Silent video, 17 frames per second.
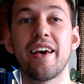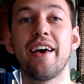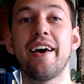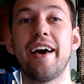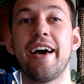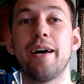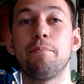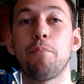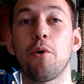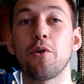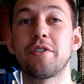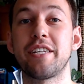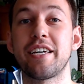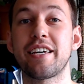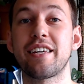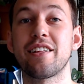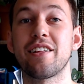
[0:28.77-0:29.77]
And
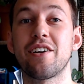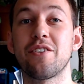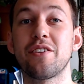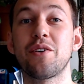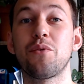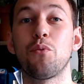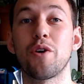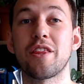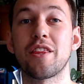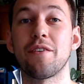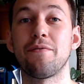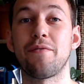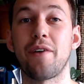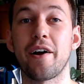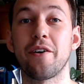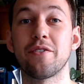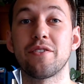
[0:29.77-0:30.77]
particularly with the
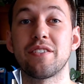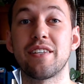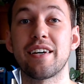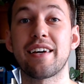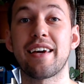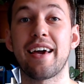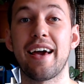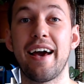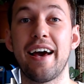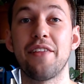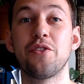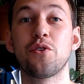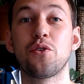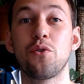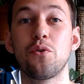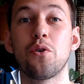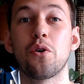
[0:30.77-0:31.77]
Fire Stick and the
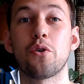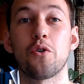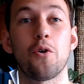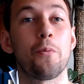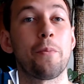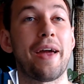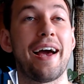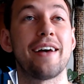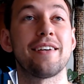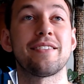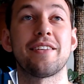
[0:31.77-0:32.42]
Google Chromecast,